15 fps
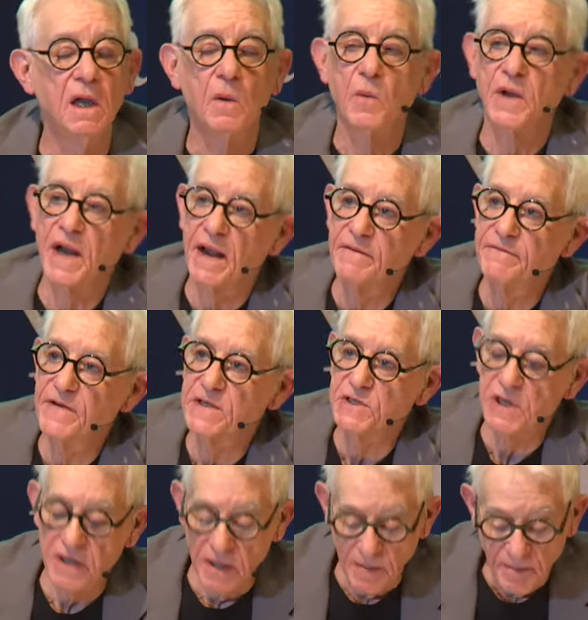When I
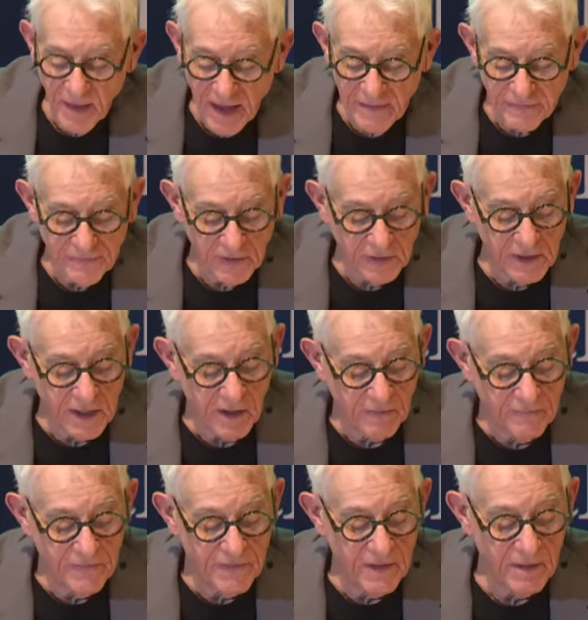visited my
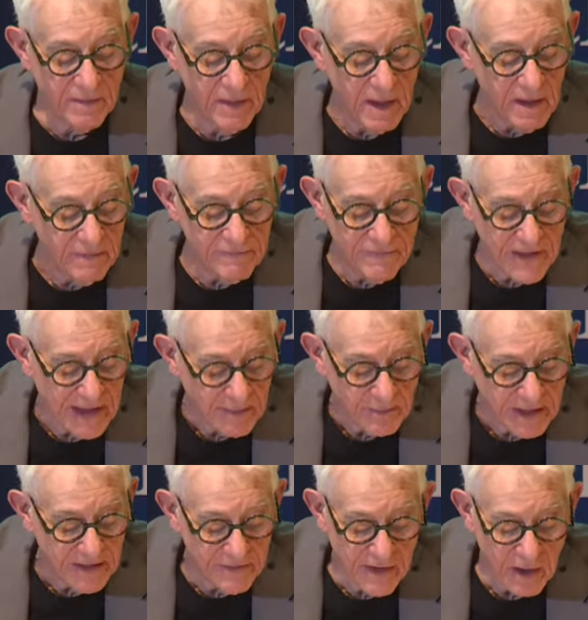Philadelphia
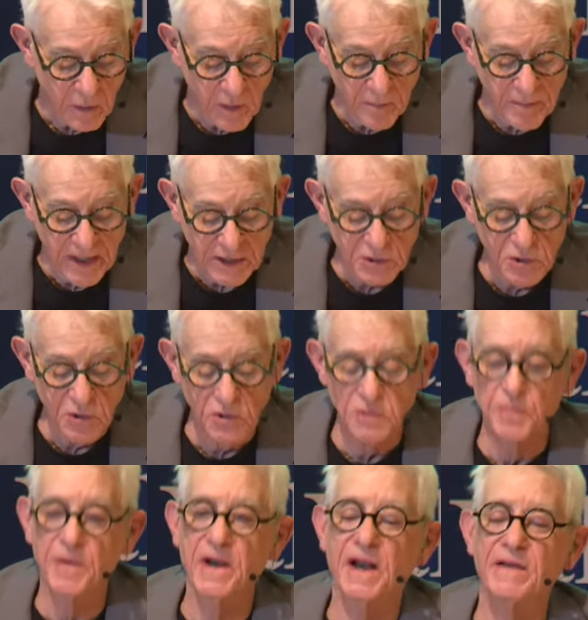family, there were pictures,
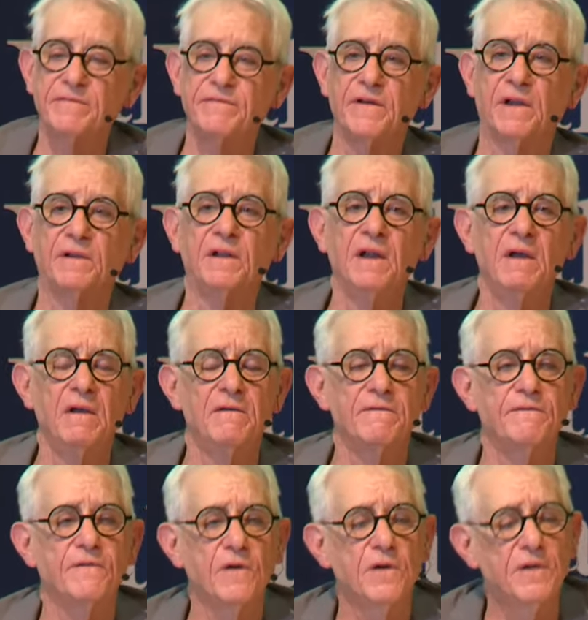but I felt
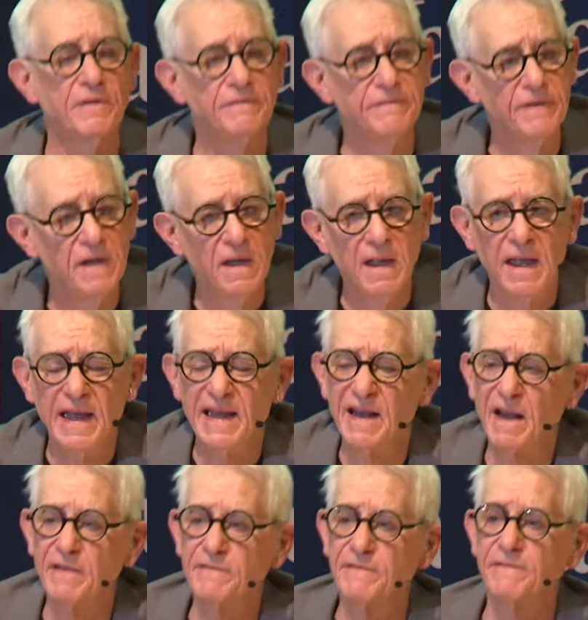furtive and
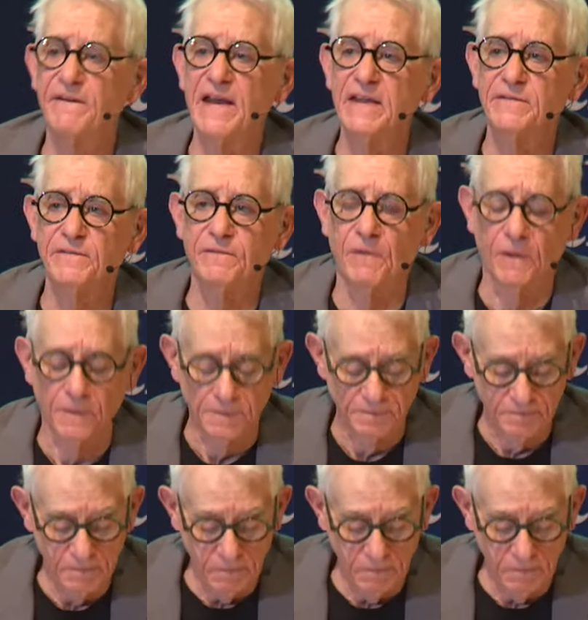unfaithful